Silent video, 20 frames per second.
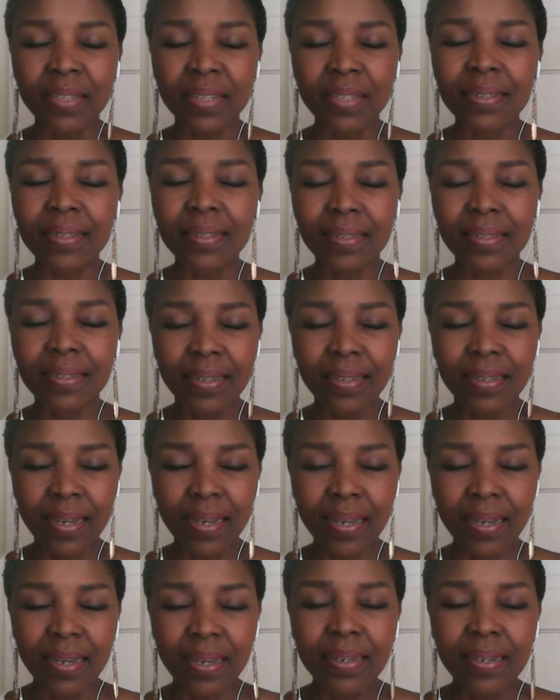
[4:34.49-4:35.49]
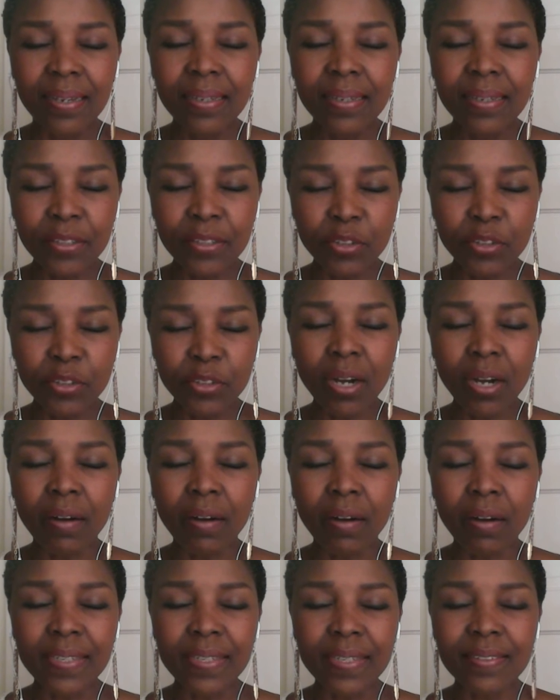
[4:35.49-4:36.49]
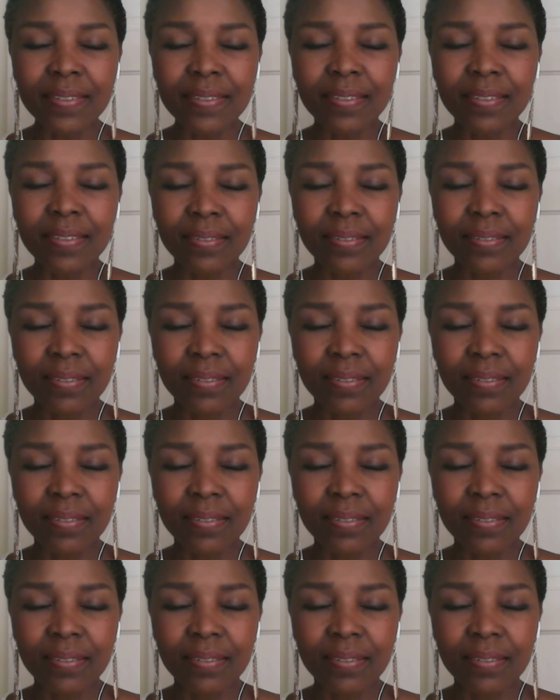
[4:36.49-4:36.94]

that in the heart,